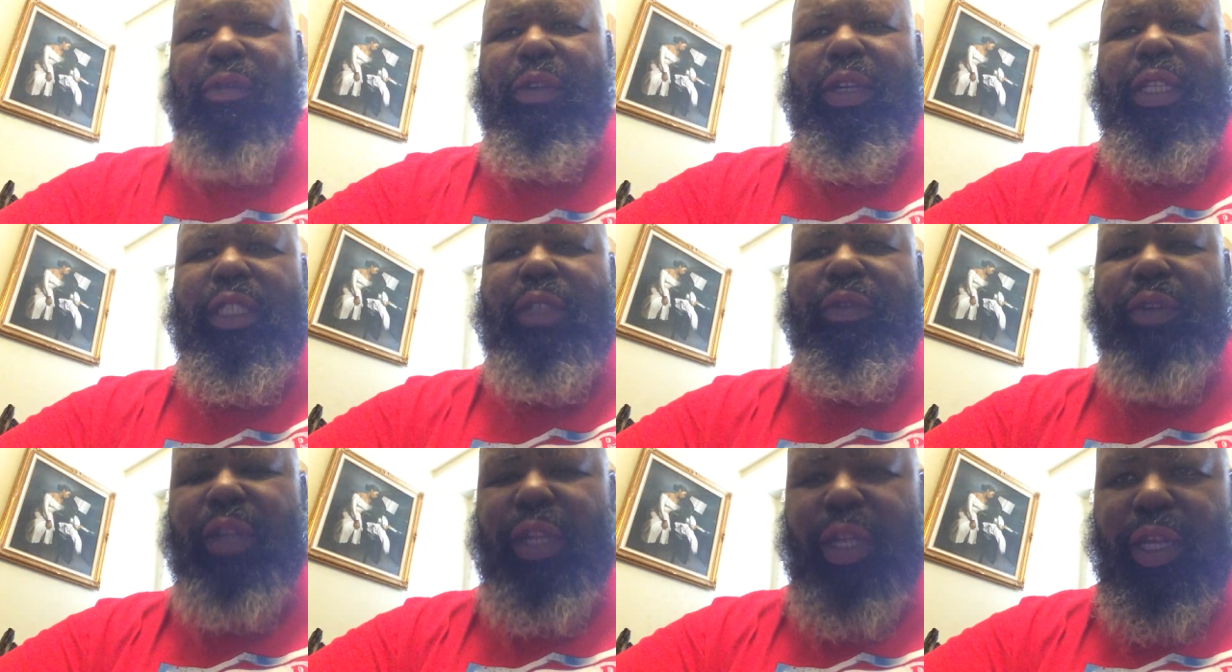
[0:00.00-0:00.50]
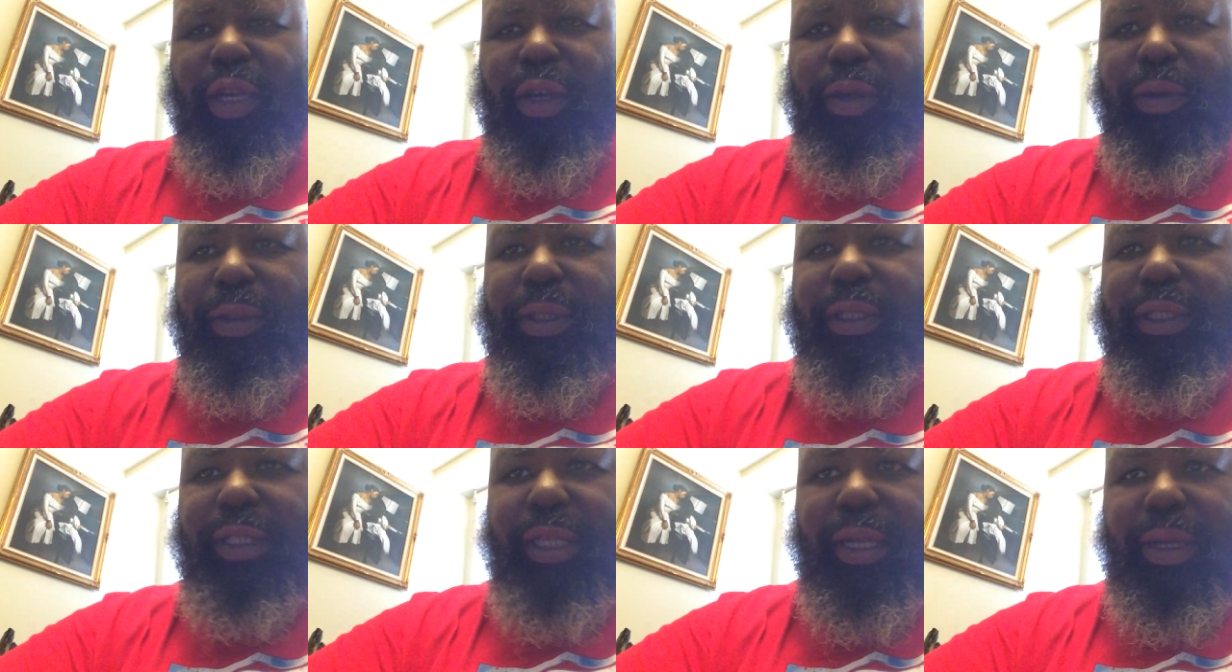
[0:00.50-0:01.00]
this video
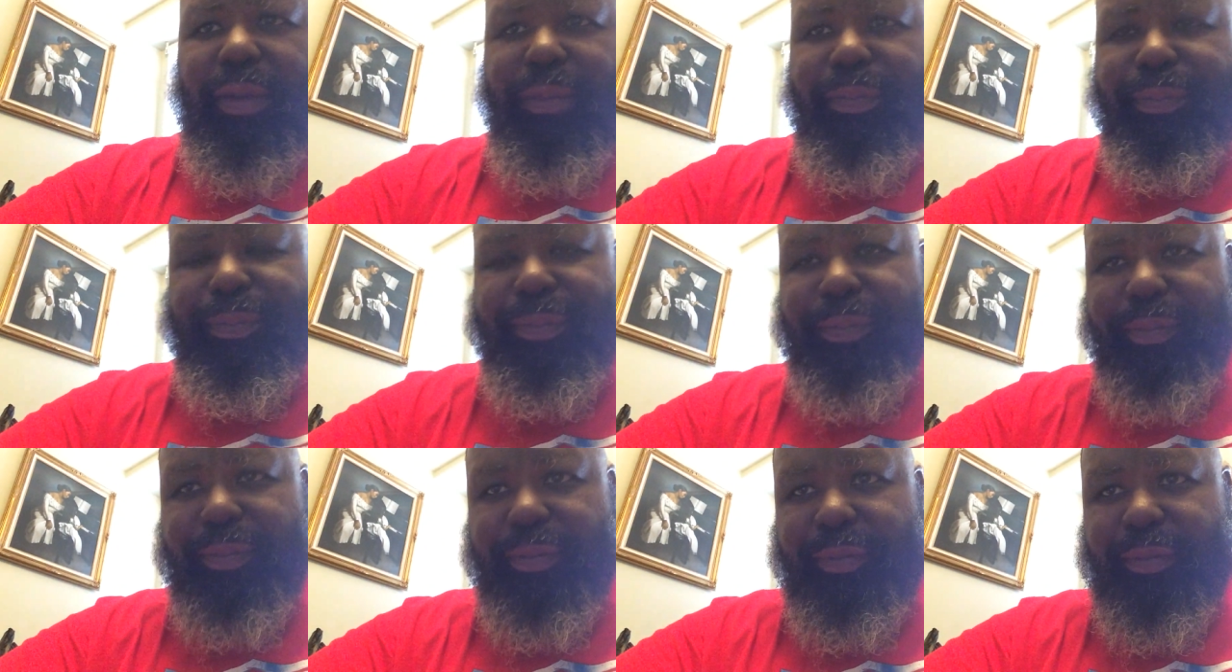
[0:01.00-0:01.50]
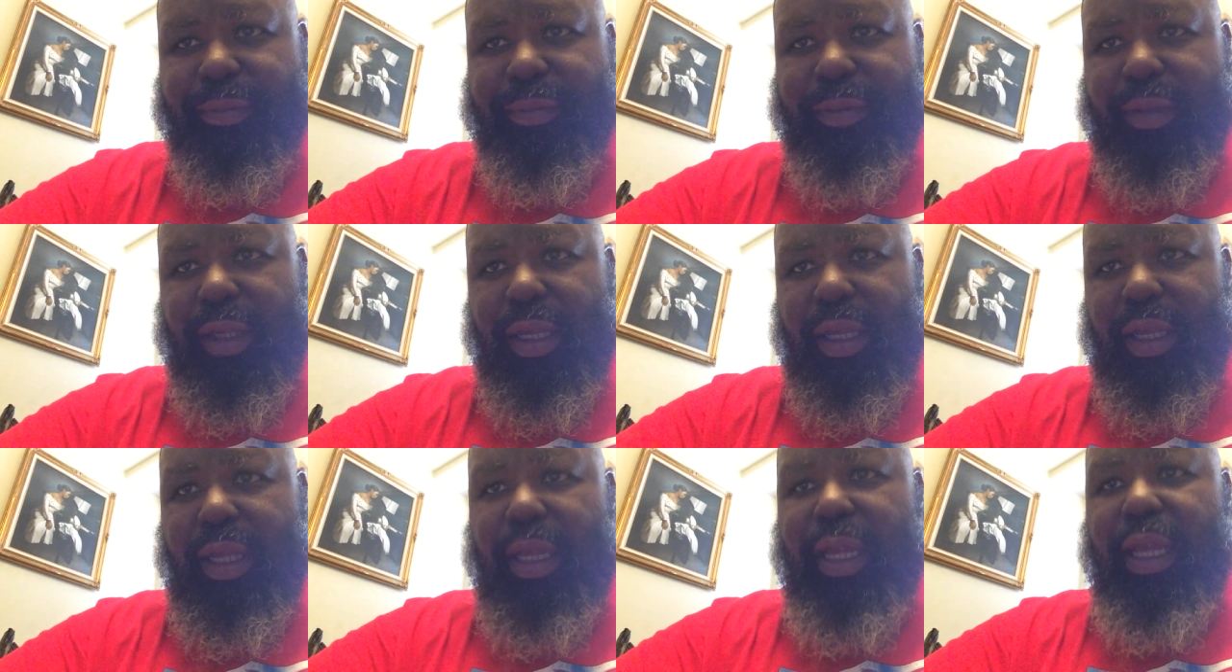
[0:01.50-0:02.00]
is um,
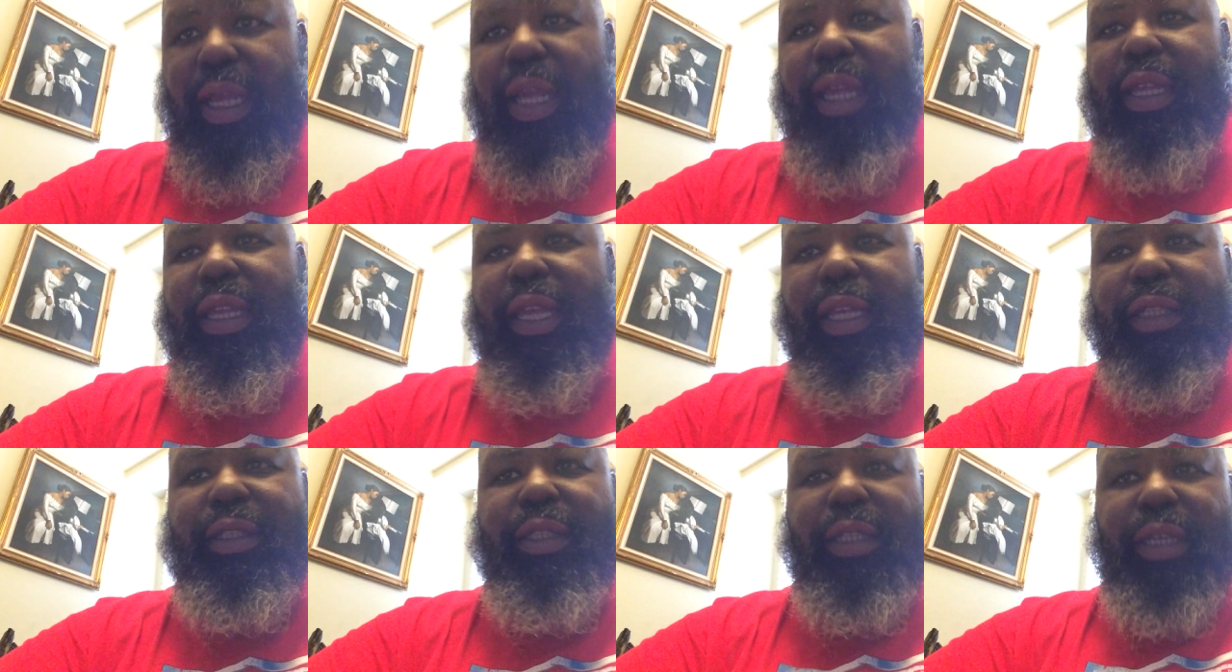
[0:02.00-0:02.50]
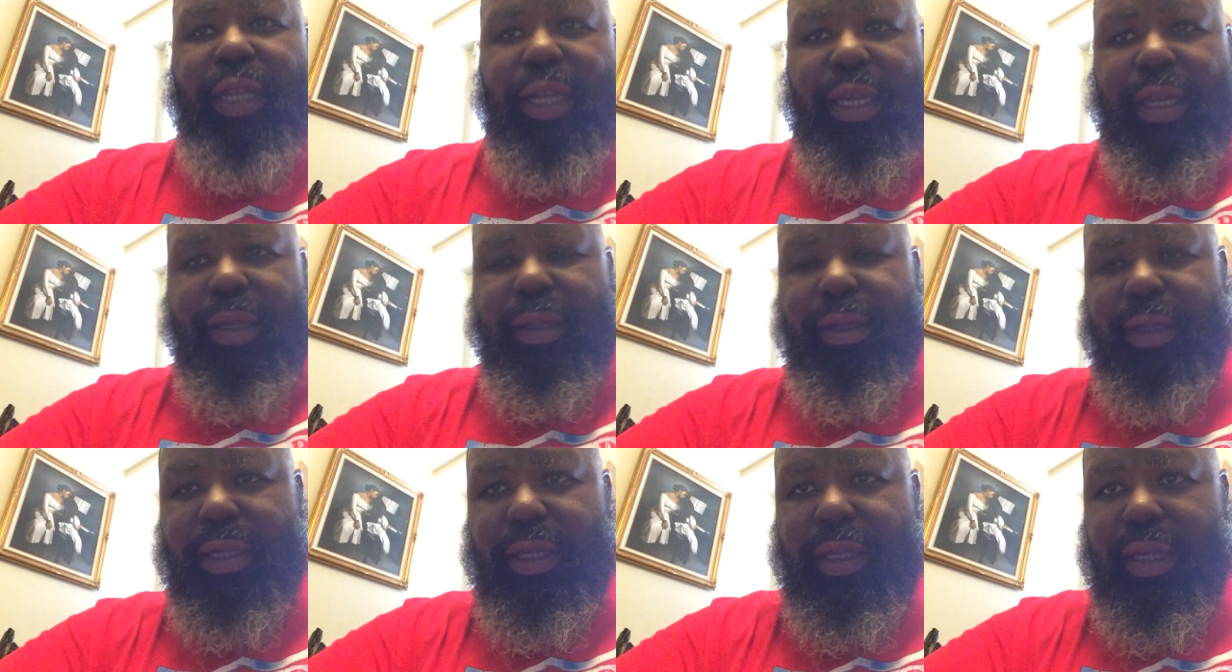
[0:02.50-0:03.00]

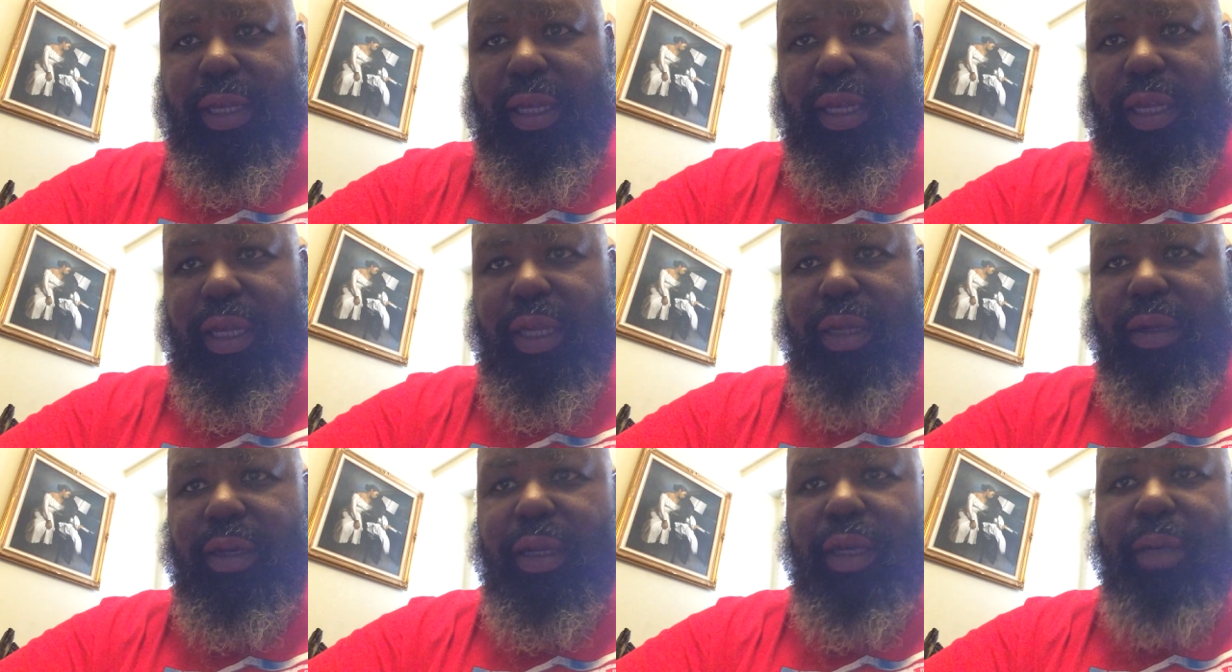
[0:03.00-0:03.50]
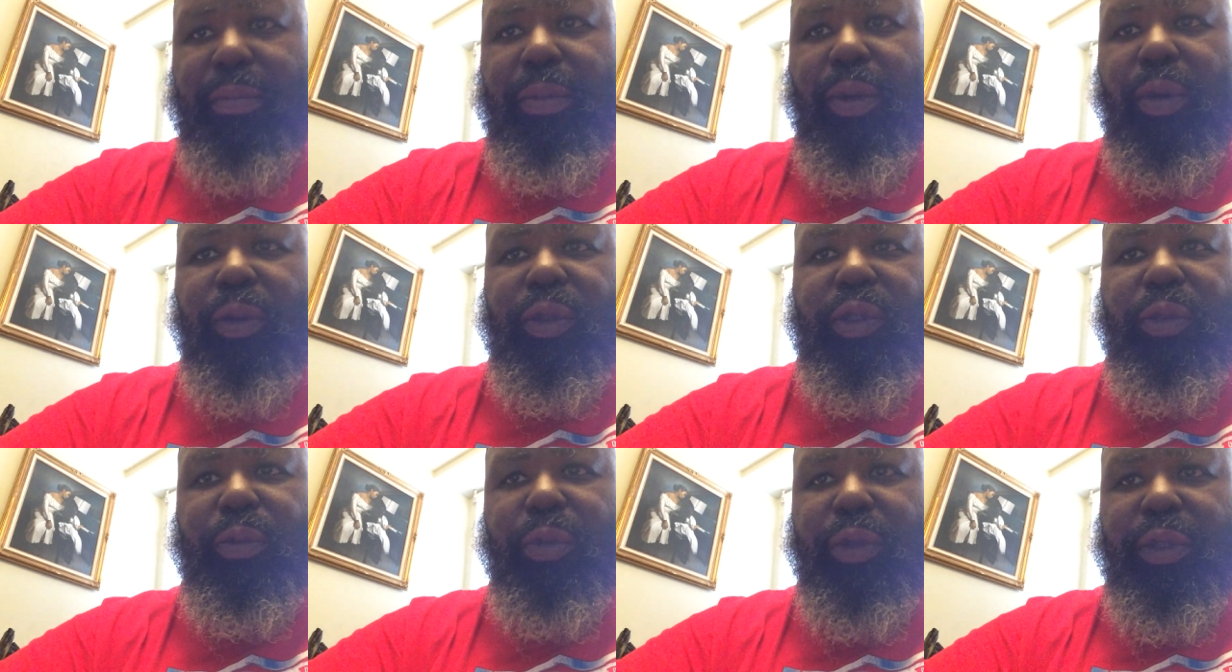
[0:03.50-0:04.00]
yesterday in uh,
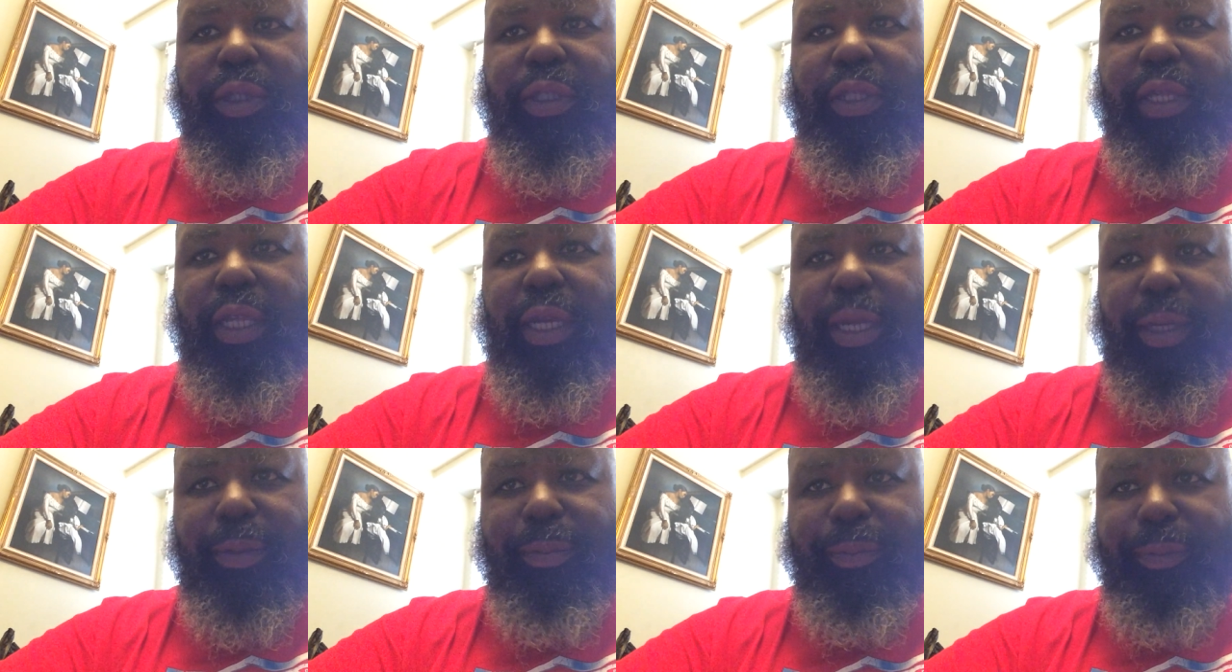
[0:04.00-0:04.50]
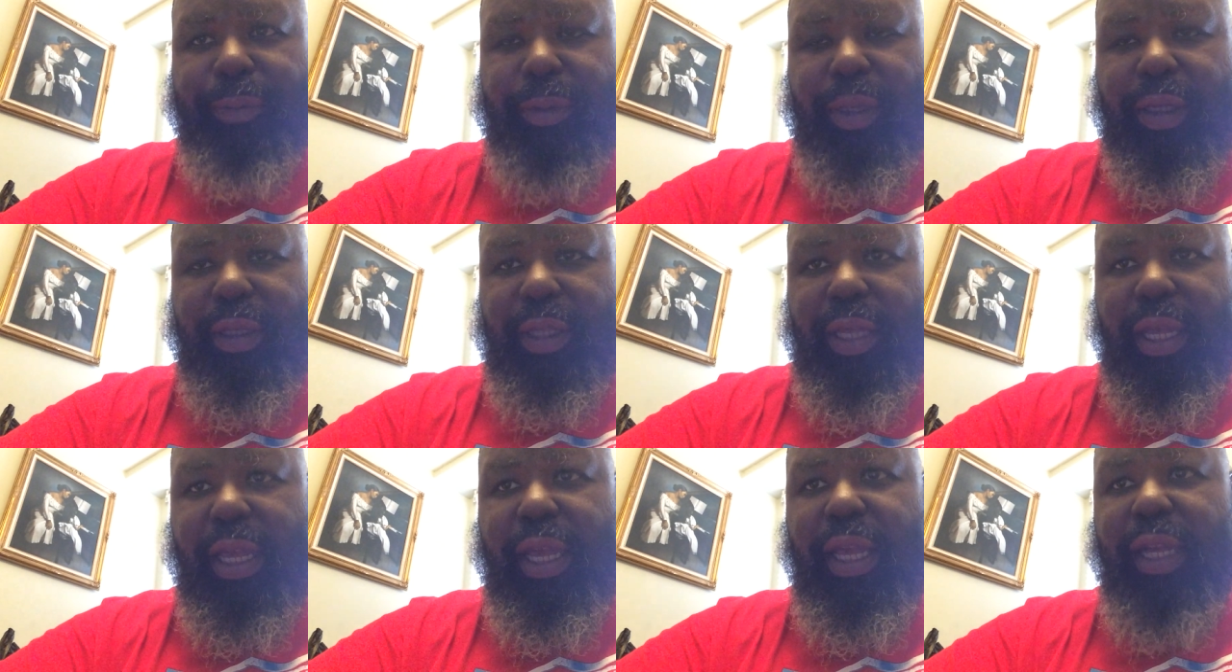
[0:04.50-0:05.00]
Baltimore City uh,
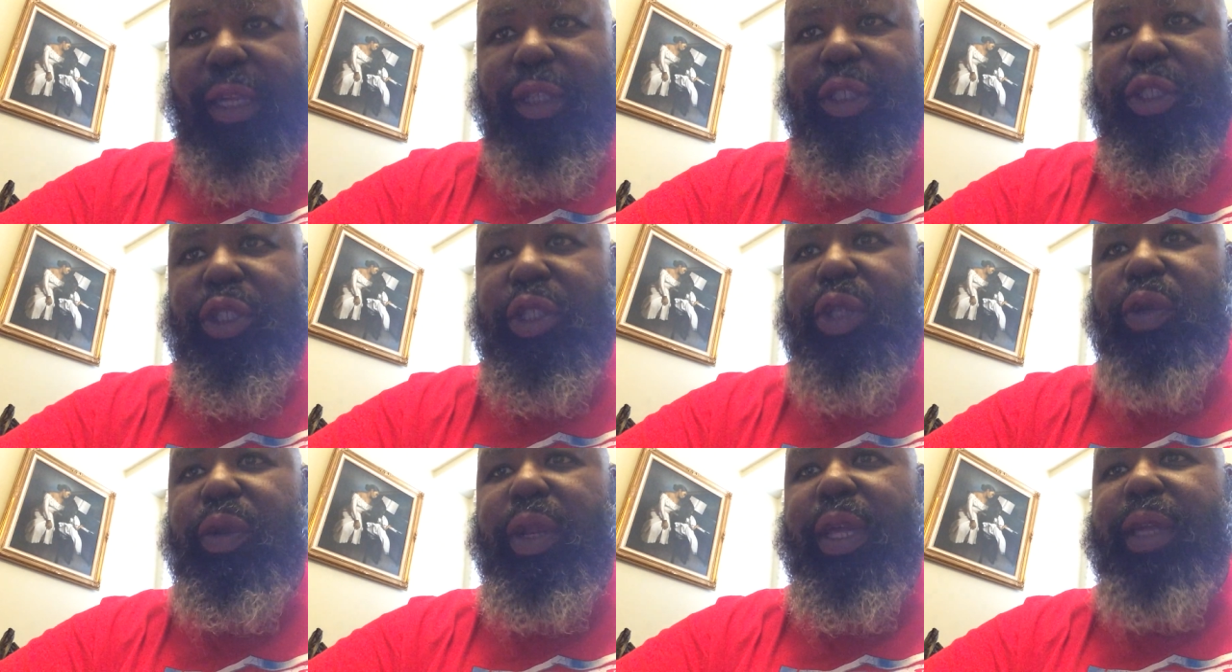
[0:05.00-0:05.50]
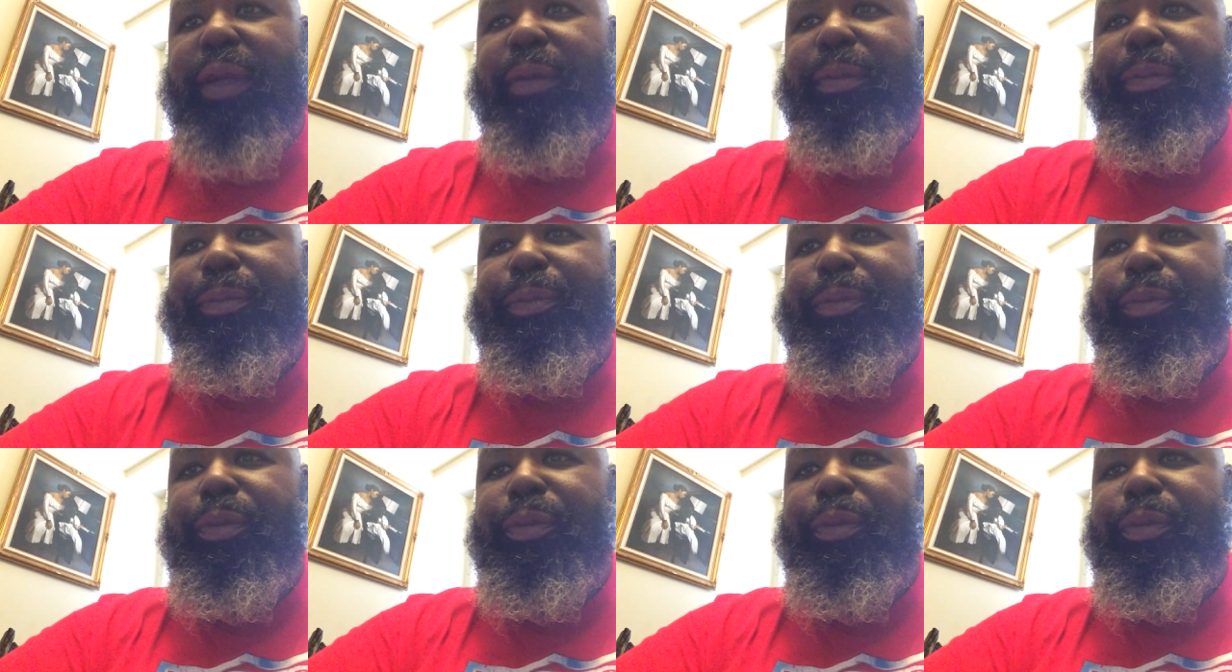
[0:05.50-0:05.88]
they had a shooting